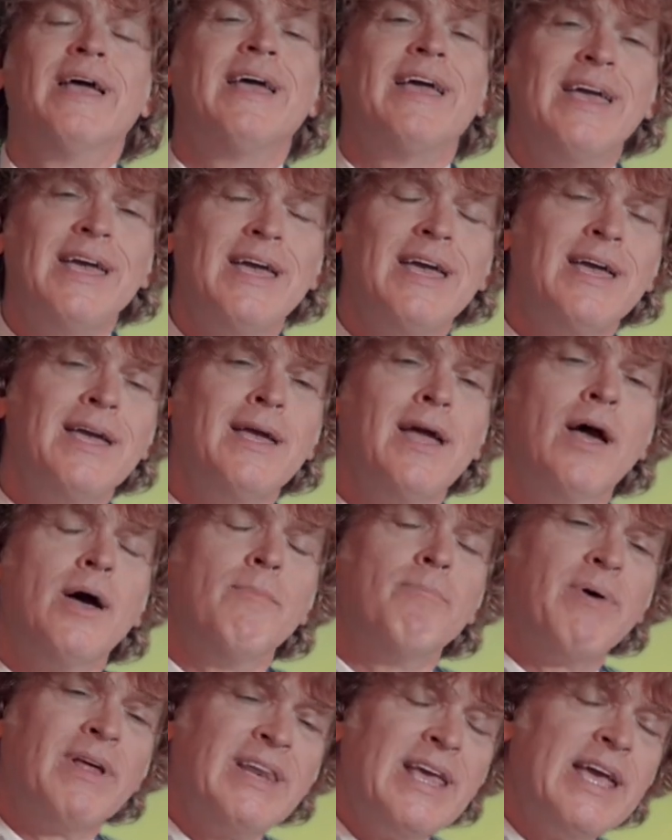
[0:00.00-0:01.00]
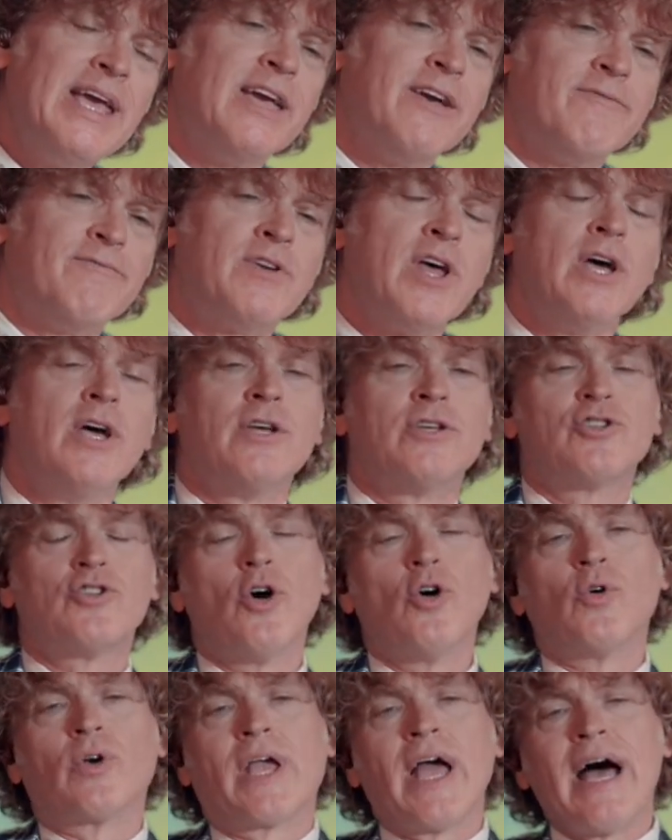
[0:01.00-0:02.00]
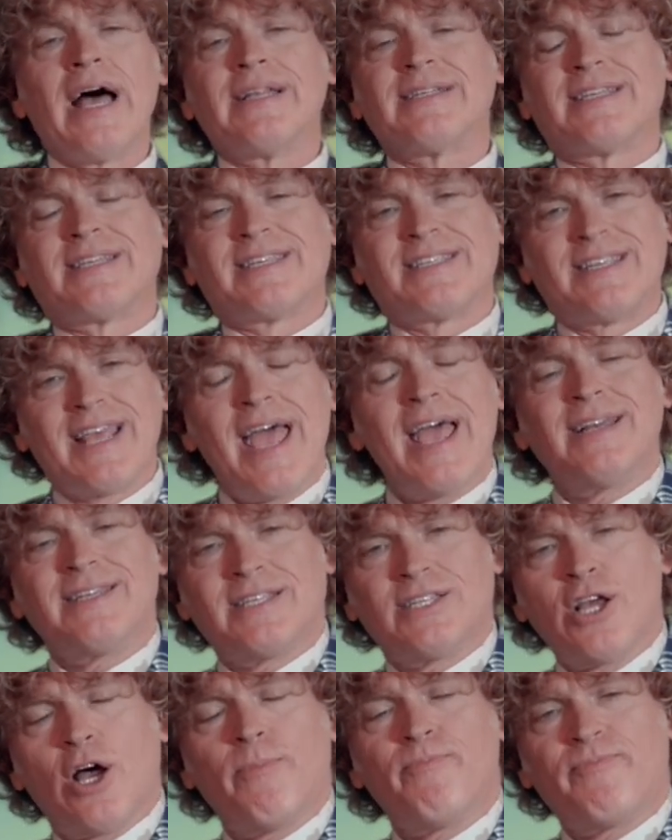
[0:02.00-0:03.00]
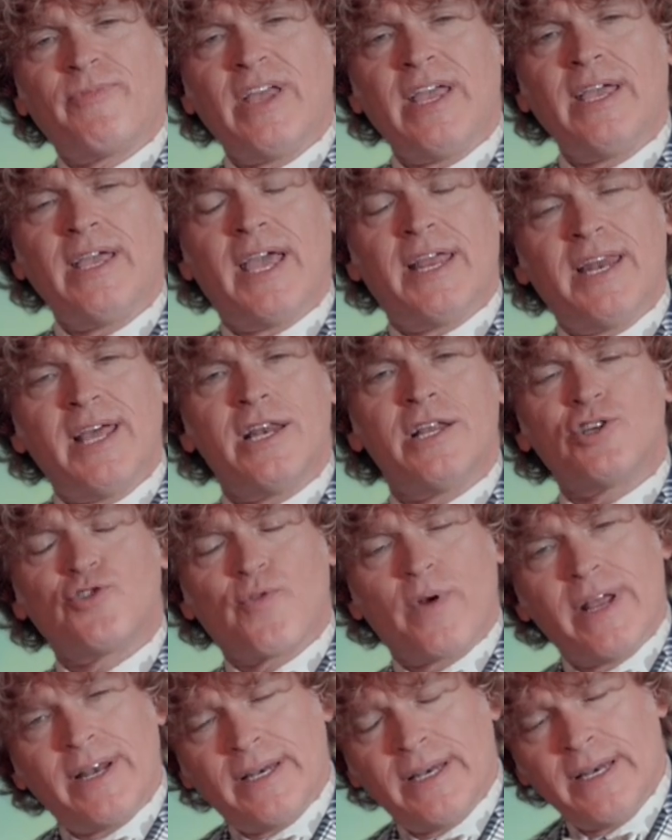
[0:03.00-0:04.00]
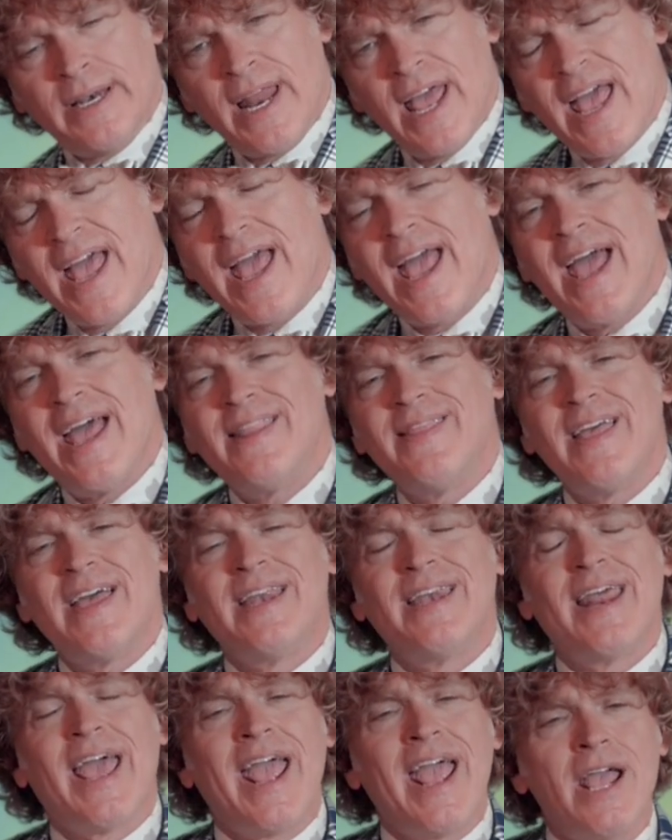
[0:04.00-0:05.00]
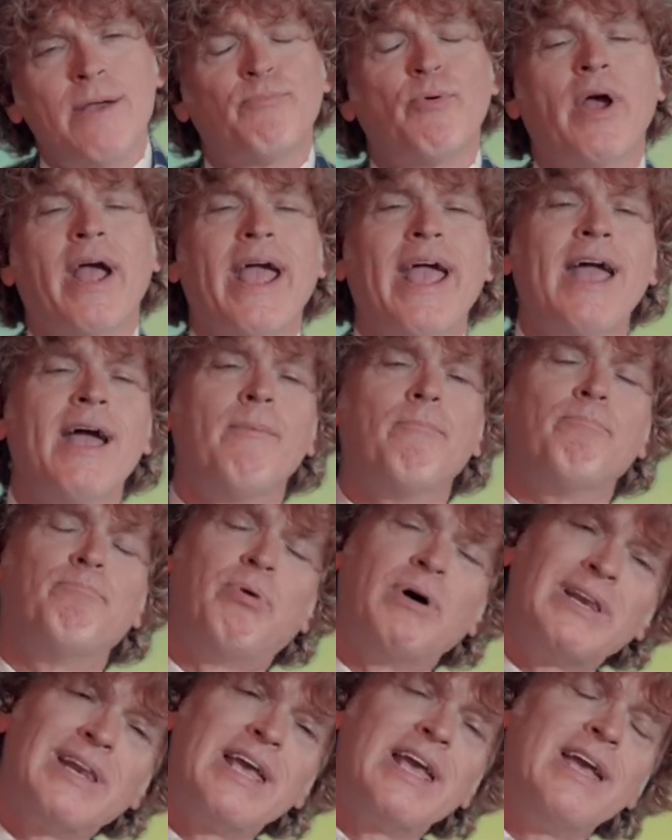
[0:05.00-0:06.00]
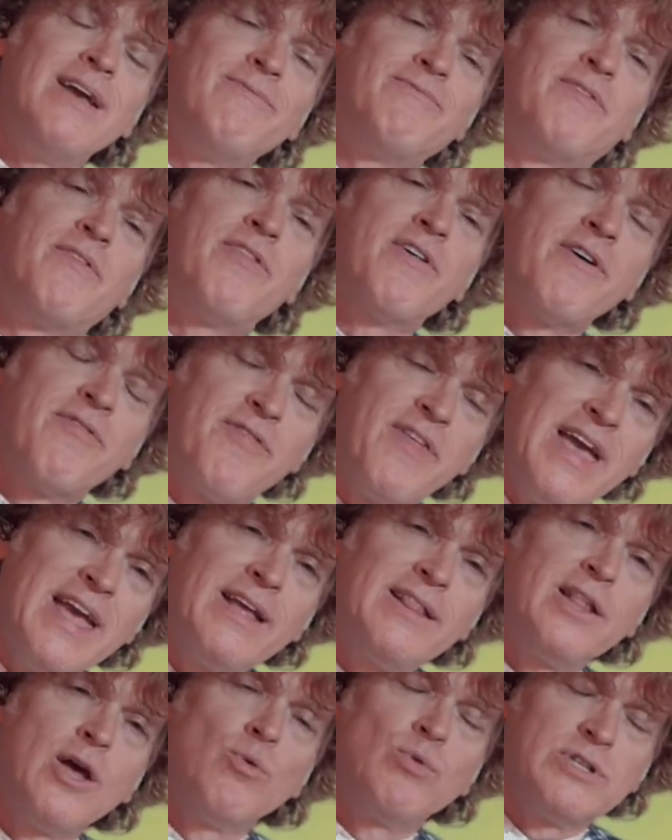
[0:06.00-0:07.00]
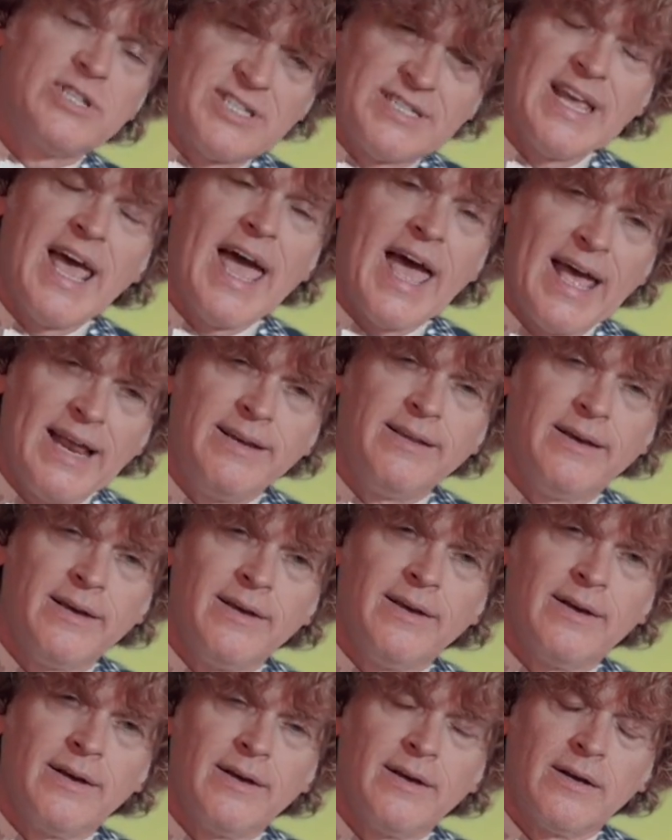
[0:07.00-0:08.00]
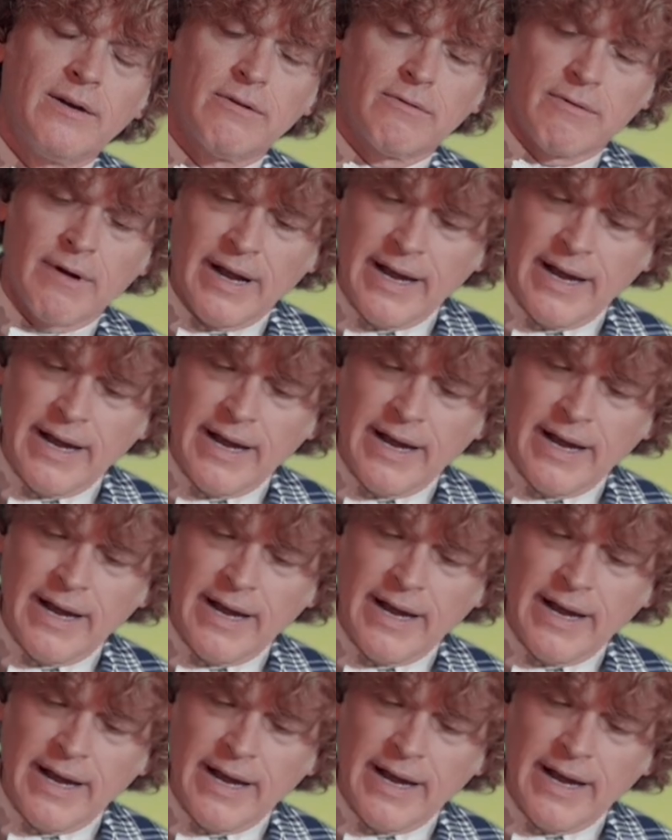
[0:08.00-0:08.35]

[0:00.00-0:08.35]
he believed so God said something and it is written and then Abraham believed the thing that was said mm -hmm.